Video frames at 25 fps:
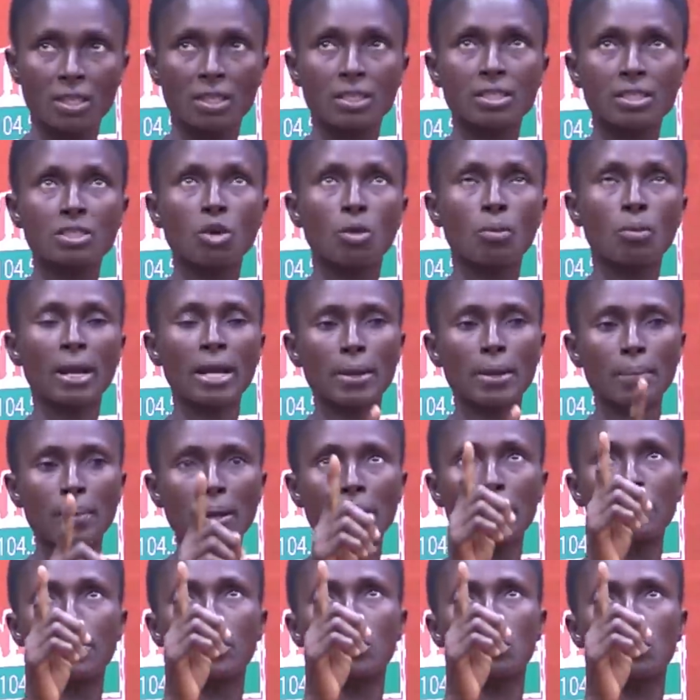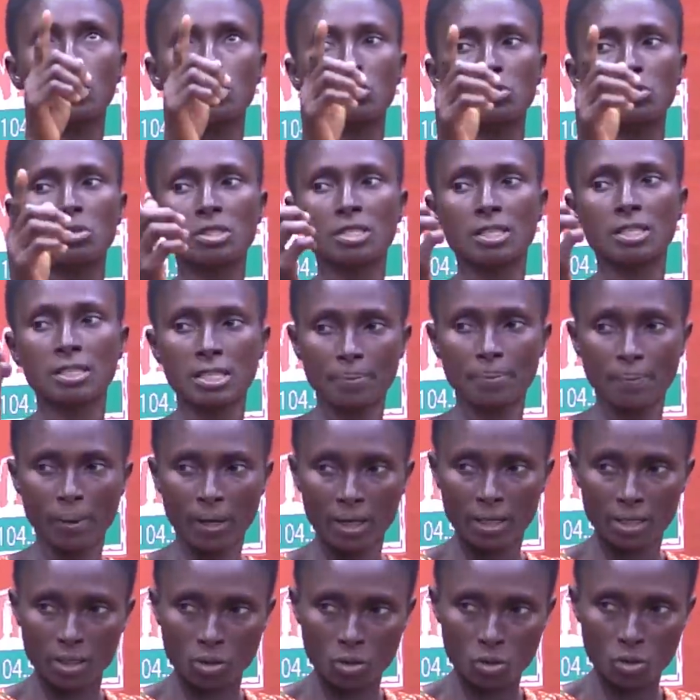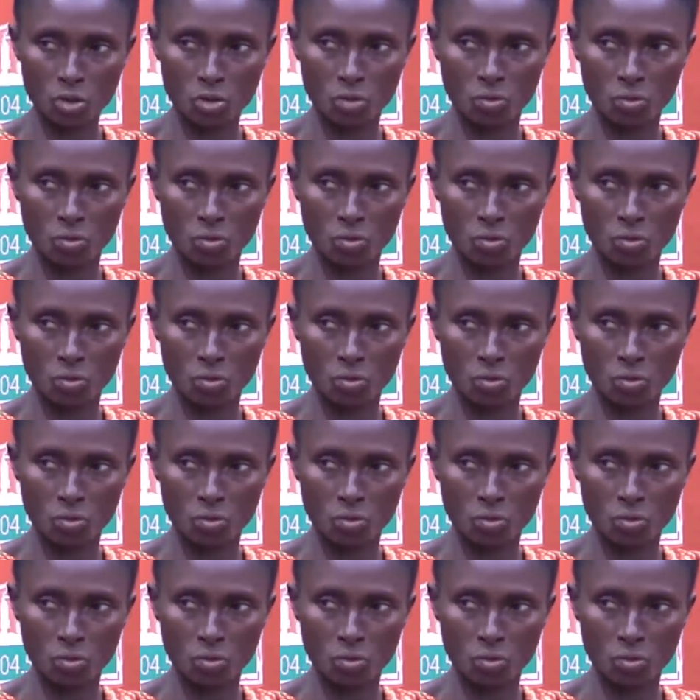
Nti o maye pipe no osu se nti pipe no so.